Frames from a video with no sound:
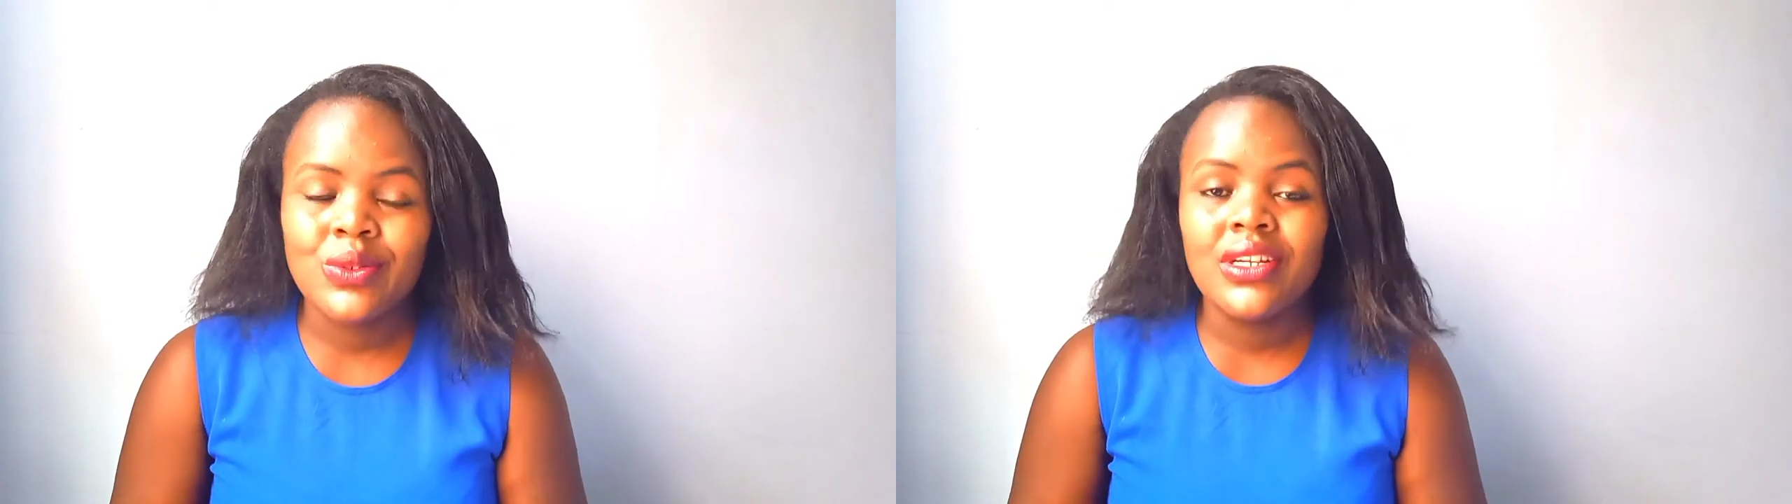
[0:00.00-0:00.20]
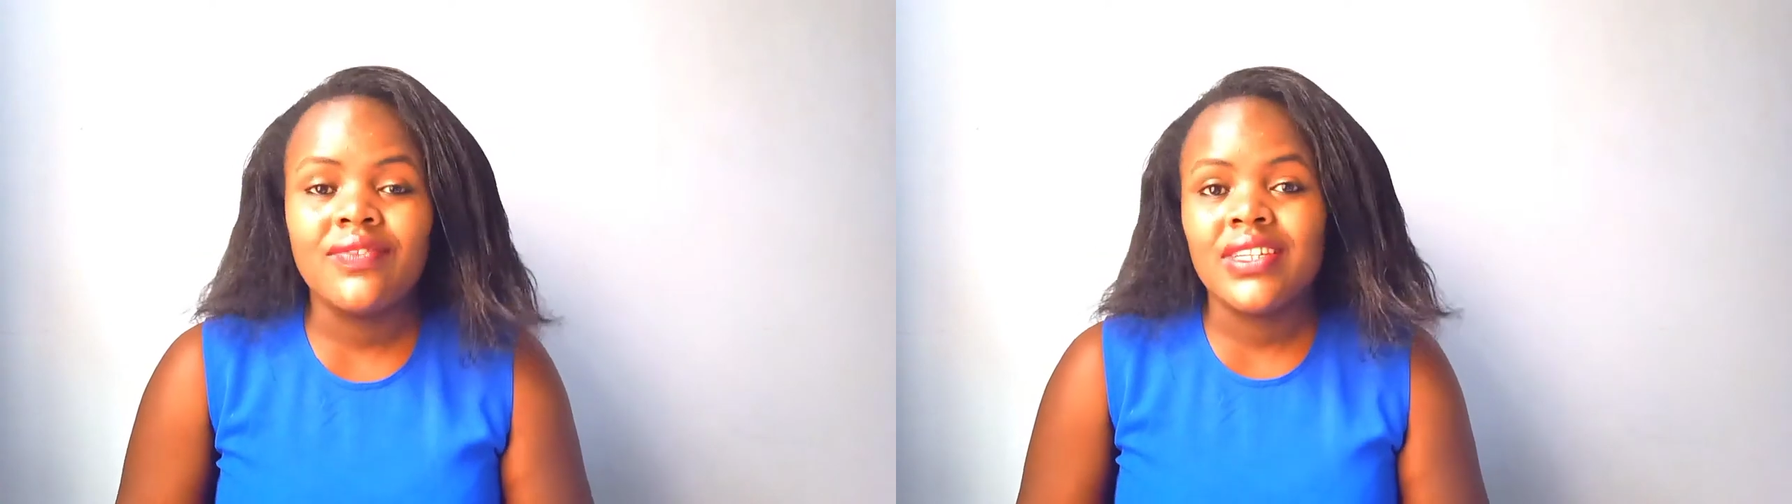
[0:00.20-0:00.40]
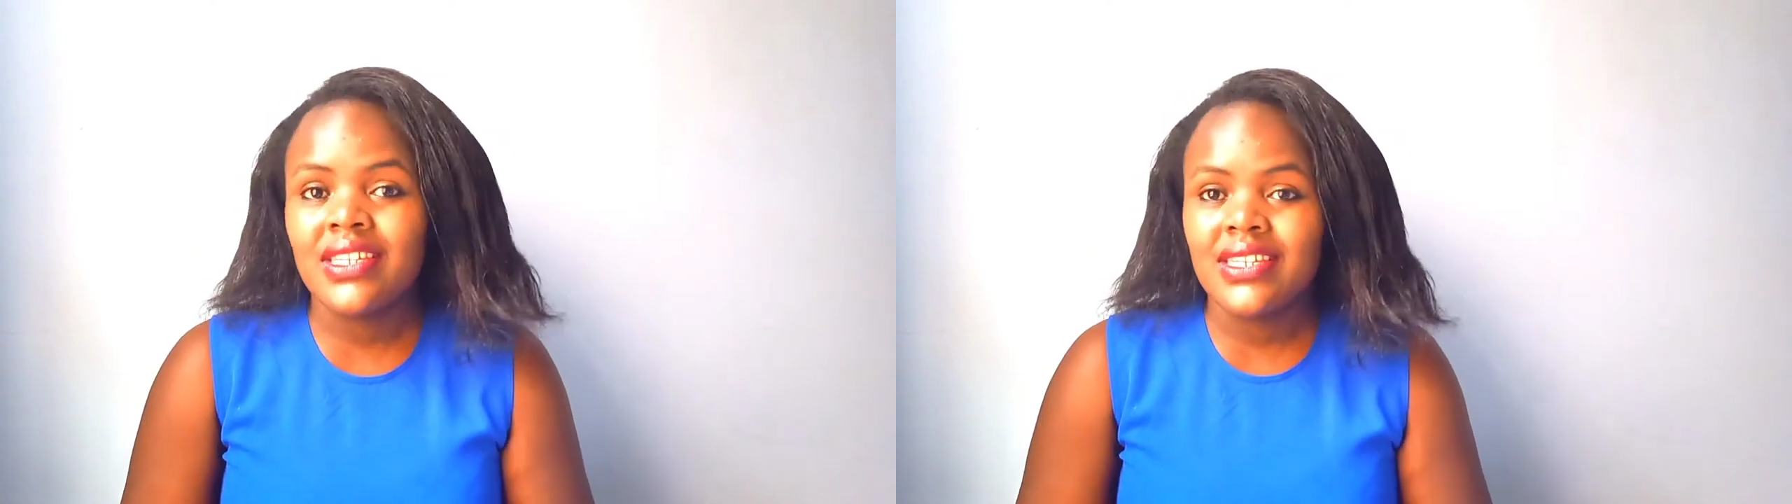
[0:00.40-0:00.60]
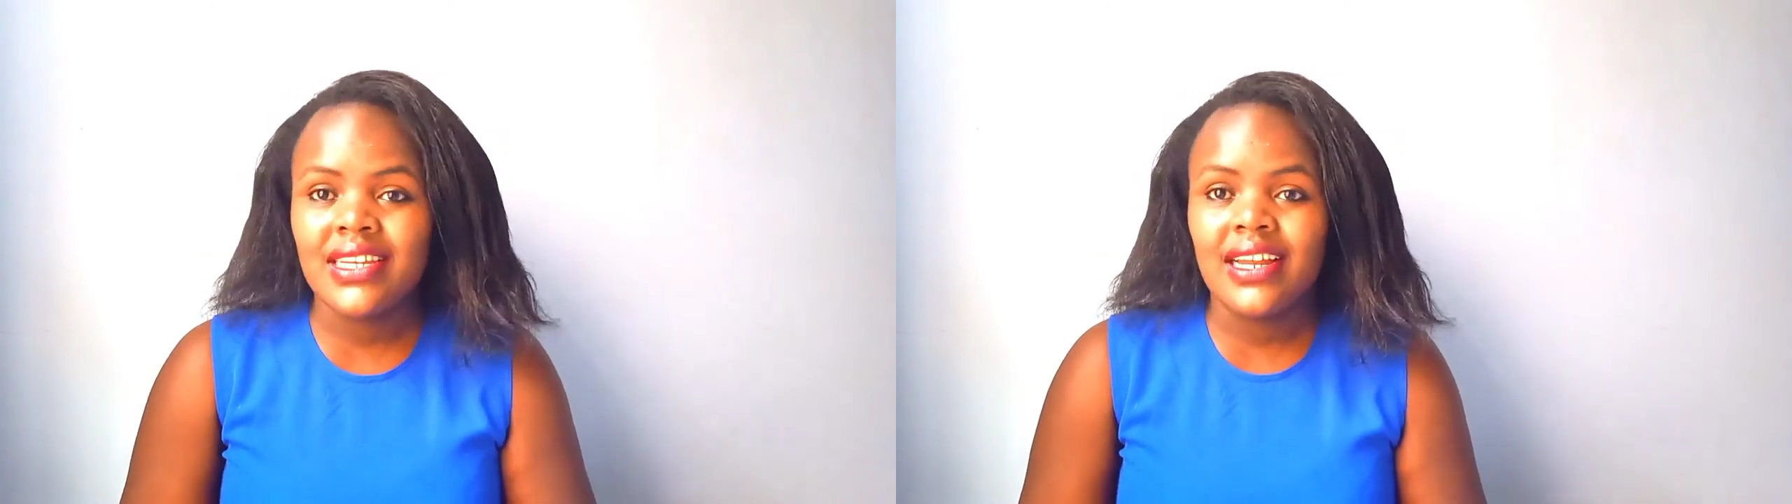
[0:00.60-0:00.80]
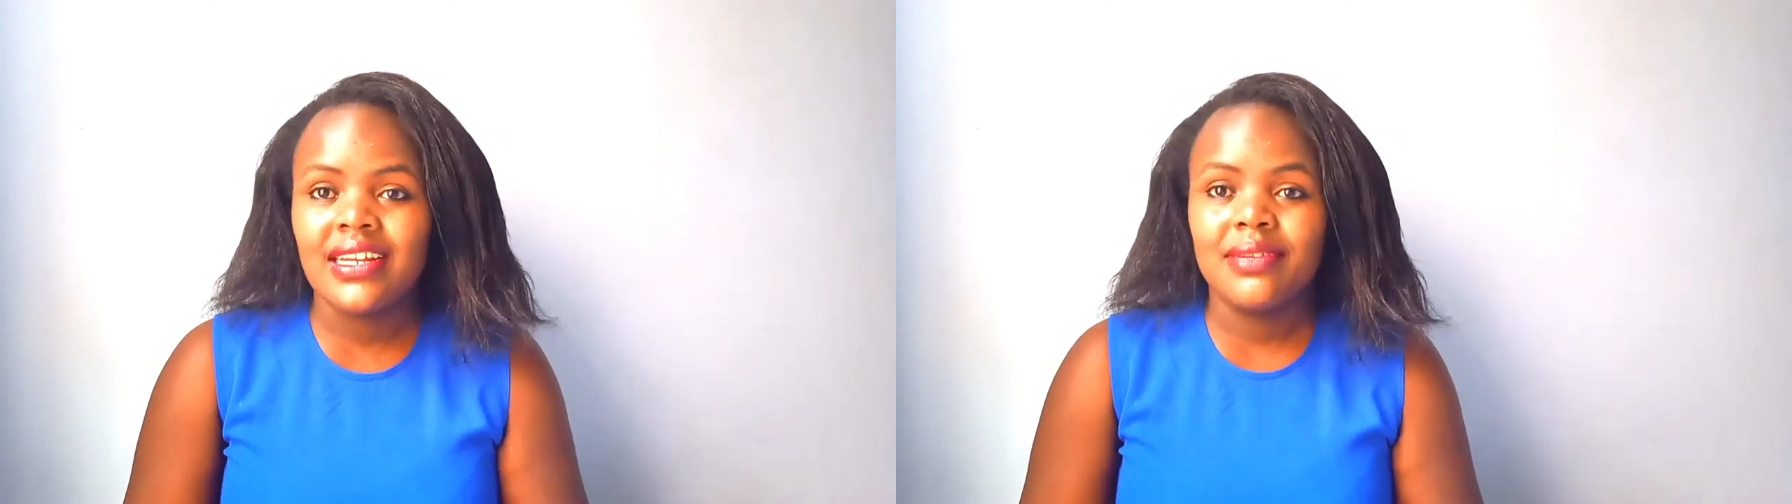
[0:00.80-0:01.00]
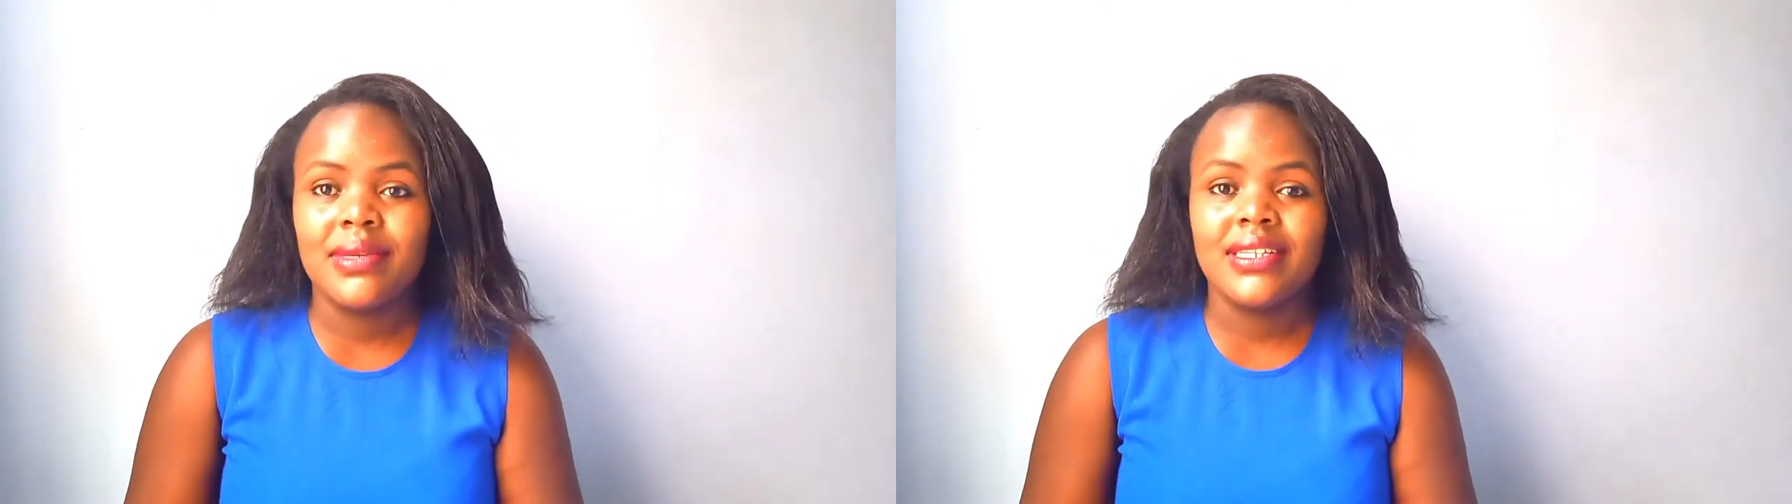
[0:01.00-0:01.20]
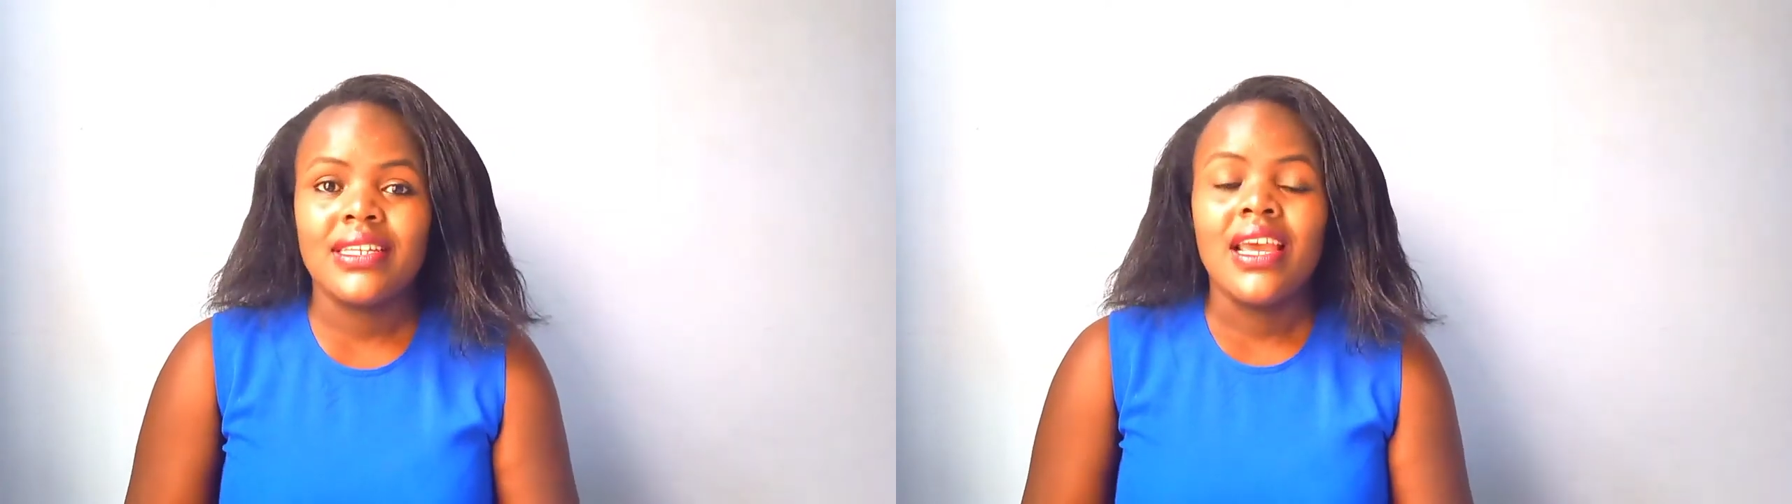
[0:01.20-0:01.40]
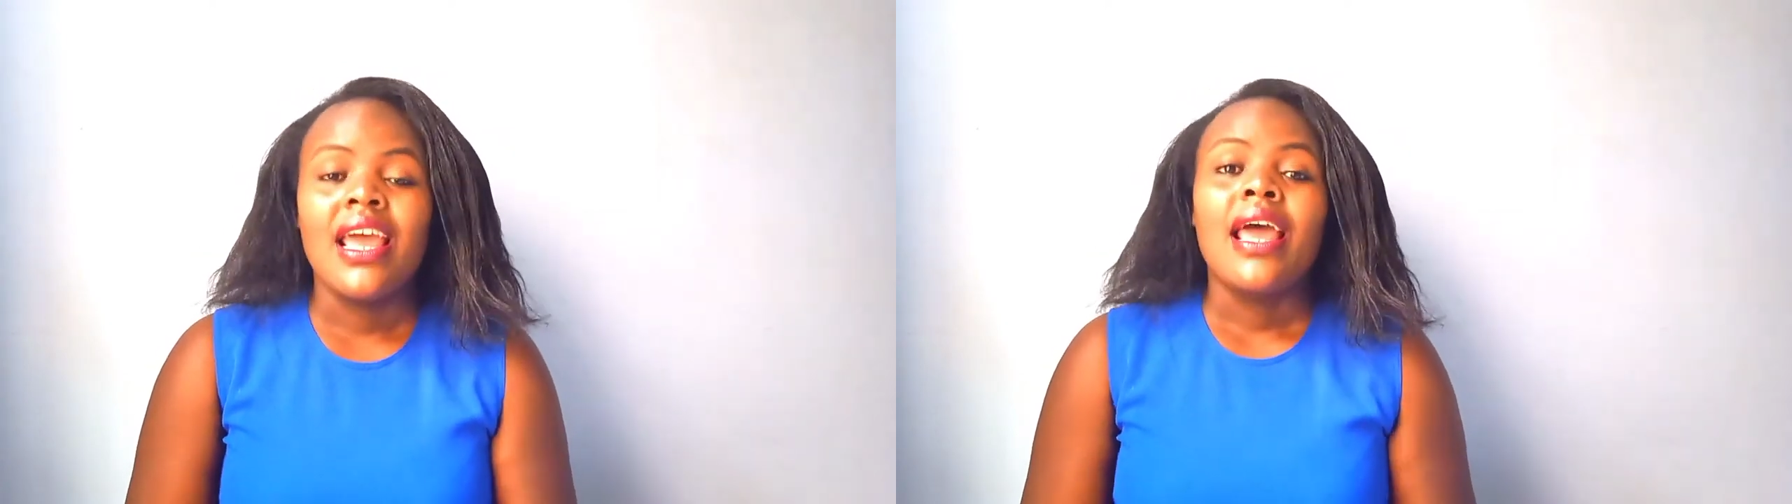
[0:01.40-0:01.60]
to drafting the sale agreement.